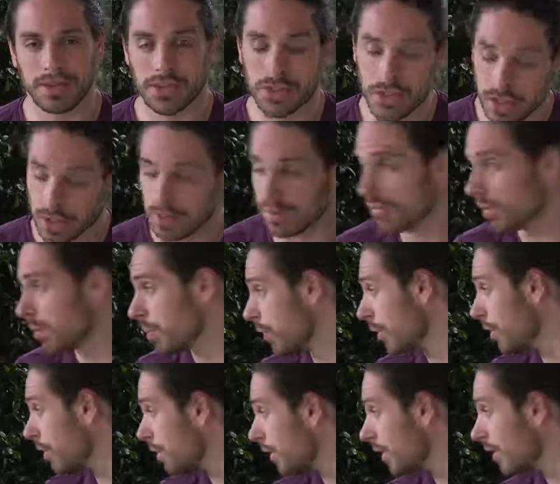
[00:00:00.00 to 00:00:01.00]
check if your
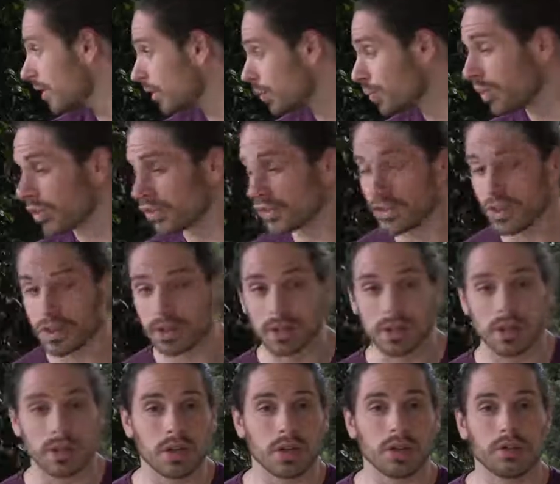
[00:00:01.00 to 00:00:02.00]
boyfriend is watching and
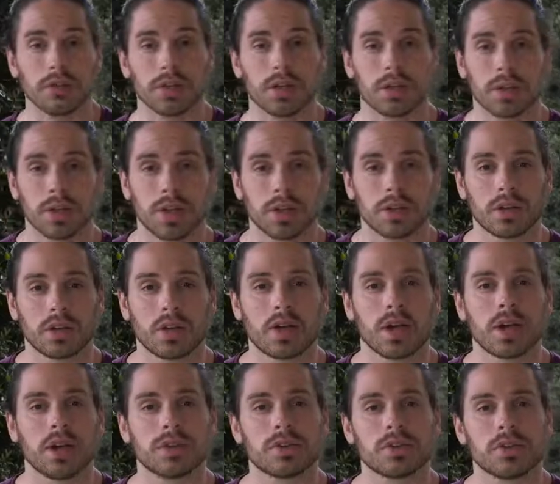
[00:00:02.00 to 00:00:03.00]
then go flirt with other
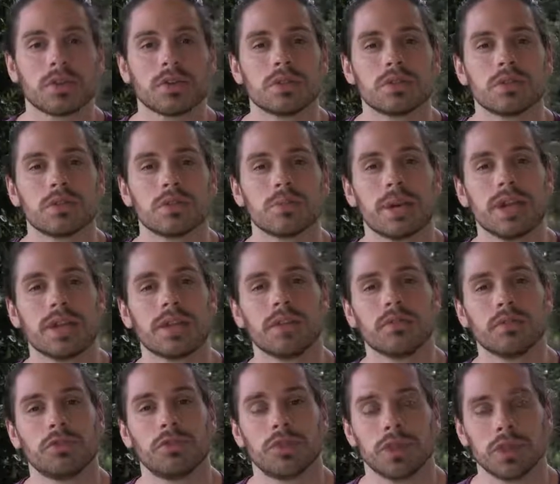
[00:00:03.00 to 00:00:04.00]
guys to make
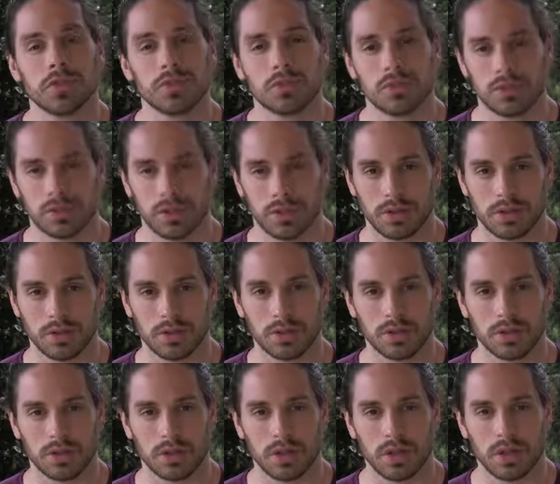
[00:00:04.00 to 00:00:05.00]
him fear losing
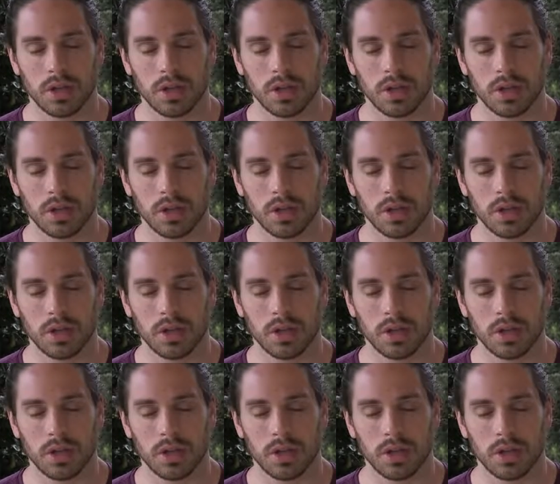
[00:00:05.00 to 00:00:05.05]
you,